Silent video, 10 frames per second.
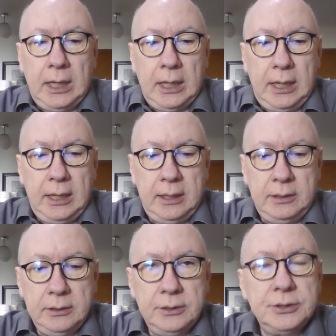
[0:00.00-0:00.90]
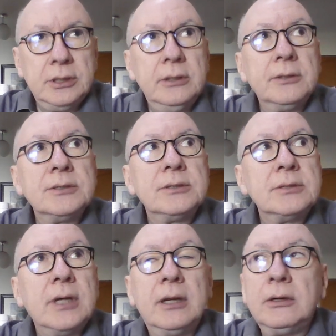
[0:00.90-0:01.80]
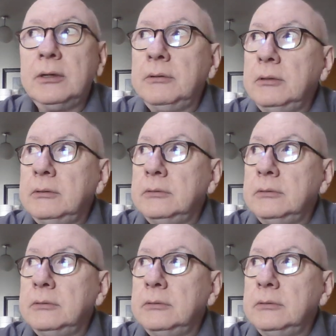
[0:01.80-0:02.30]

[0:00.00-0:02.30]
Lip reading: and she looks at her